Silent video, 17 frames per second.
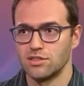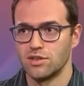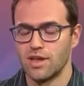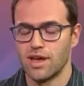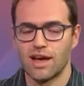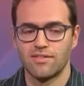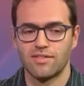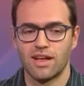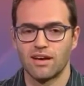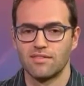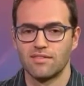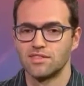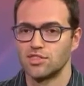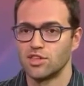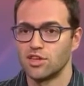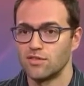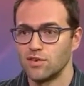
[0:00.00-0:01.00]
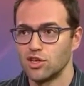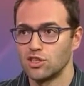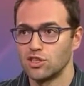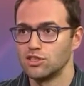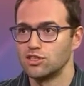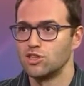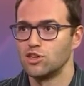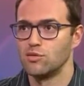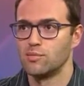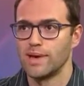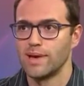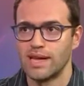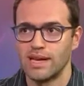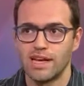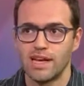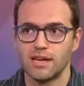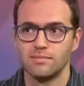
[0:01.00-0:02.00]
So they have to have servers,
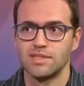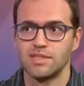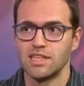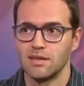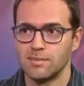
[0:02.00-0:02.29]
domain names,